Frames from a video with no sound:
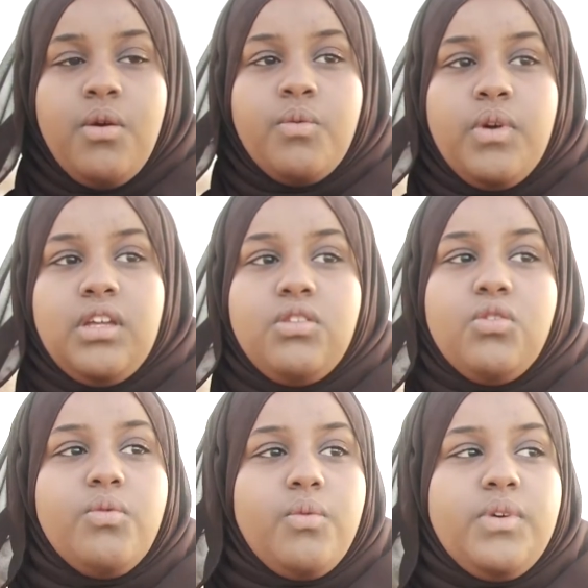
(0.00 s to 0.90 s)
We
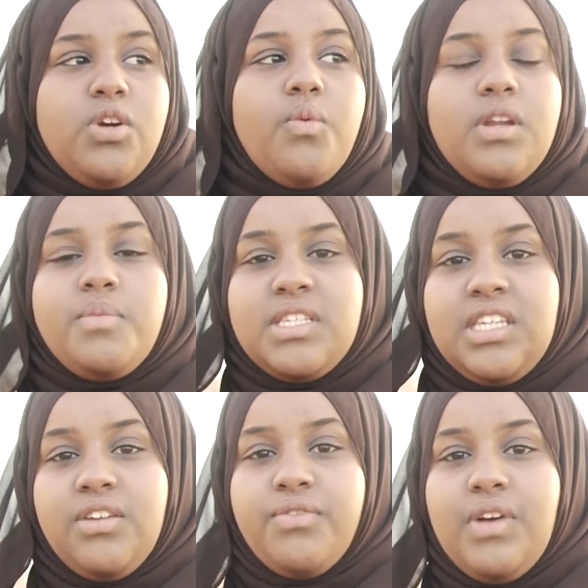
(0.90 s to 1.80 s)
don't want to be
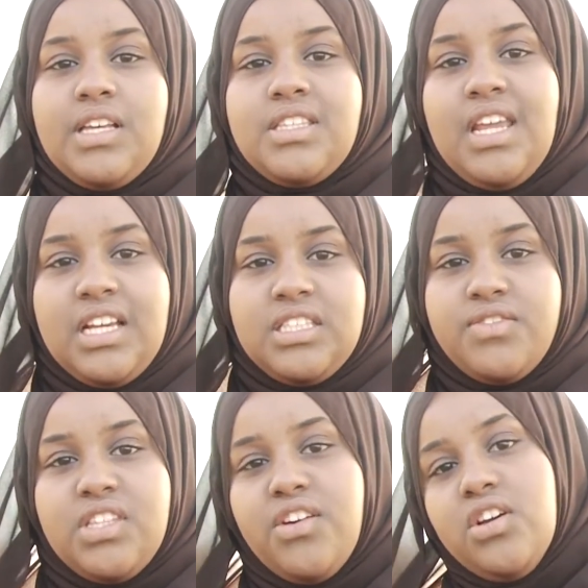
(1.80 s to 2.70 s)
seen as a negative
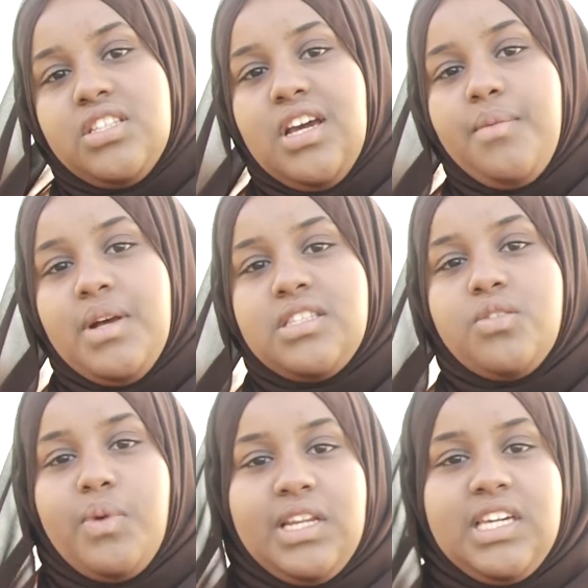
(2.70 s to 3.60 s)
stereotype. As
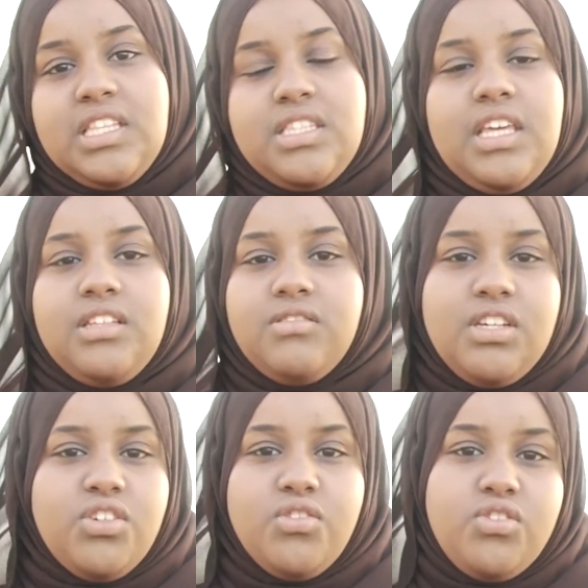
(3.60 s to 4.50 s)
Somali kids, they
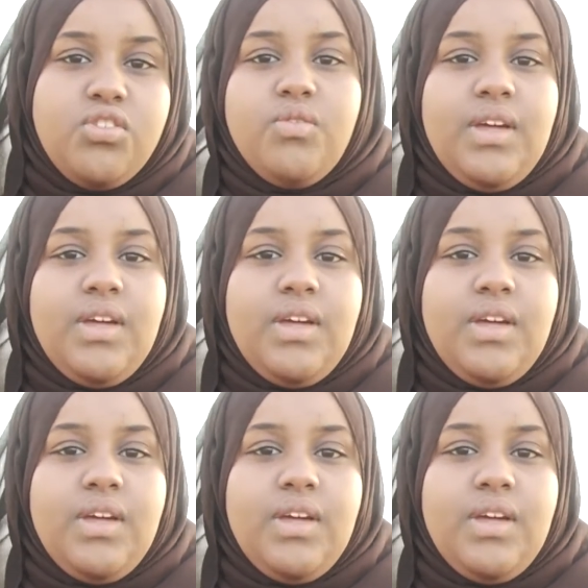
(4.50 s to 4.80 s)
don't do